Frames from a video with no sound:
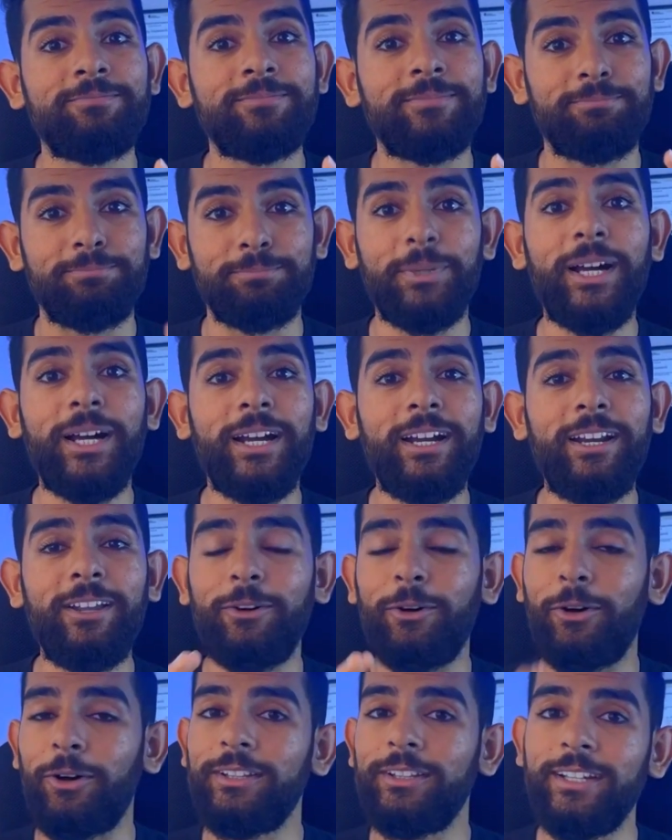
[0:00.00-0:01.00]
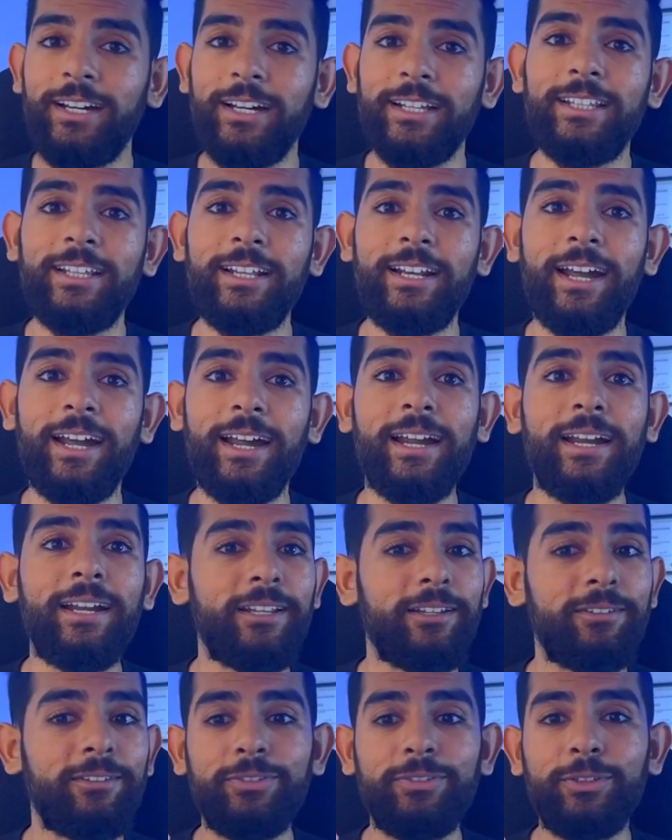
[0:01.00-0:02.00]
But on the other hand,
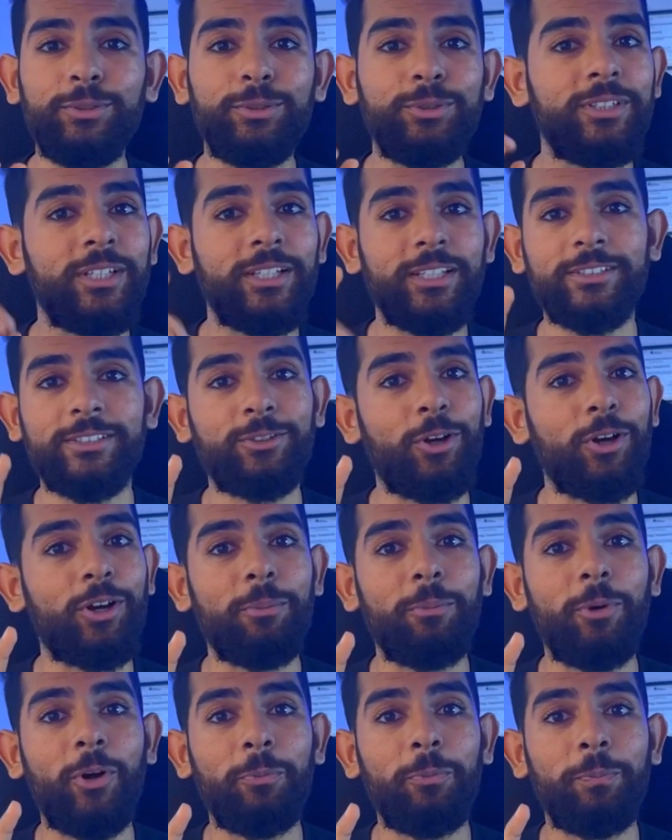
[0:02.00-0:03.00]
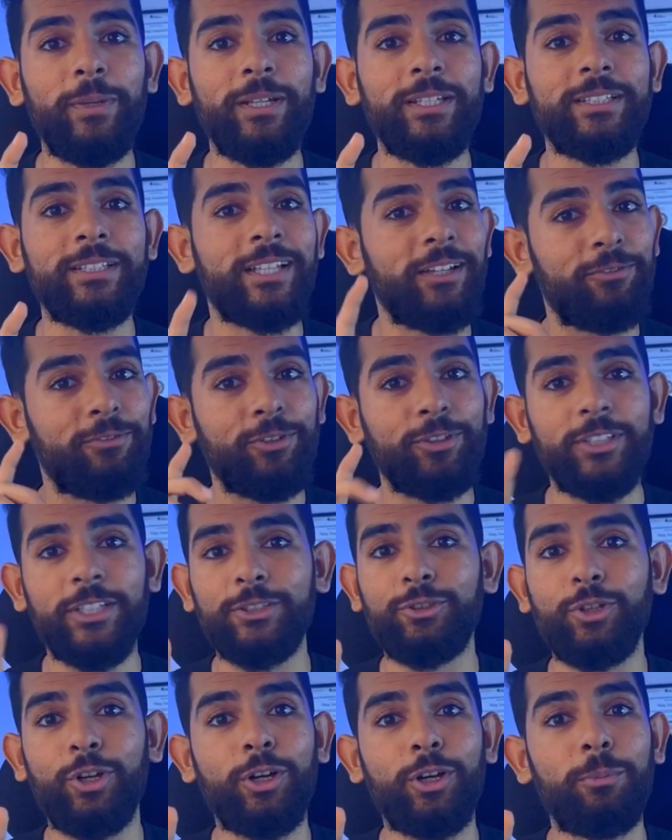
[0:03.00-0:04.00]
if you just talk about pizza, if you
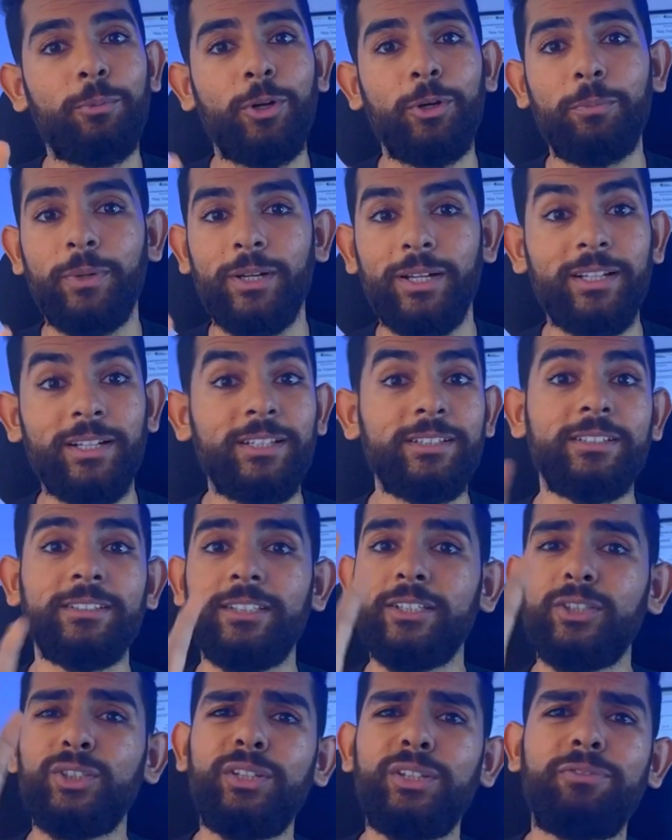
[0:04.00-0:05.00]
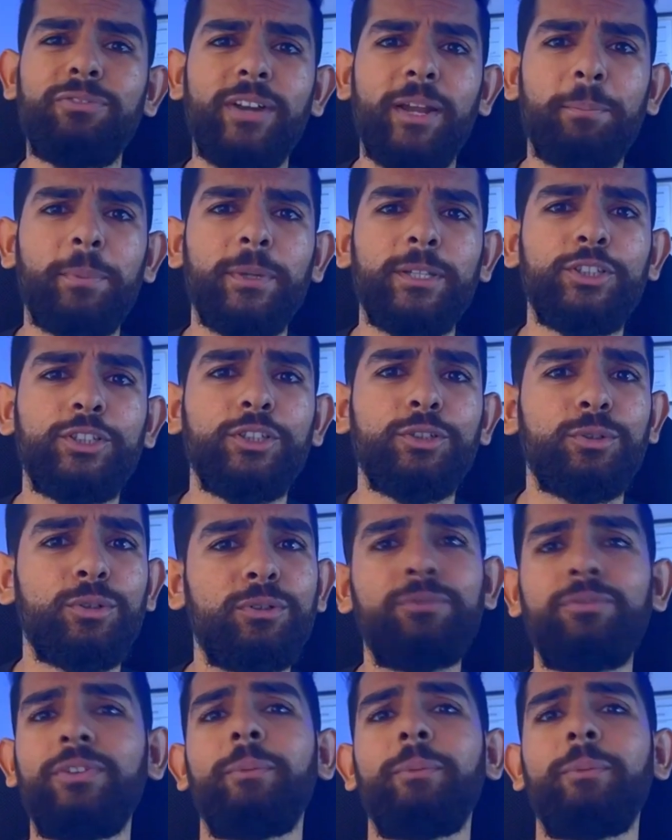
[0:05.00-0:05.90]
just talk about burgers, just the frappuccino,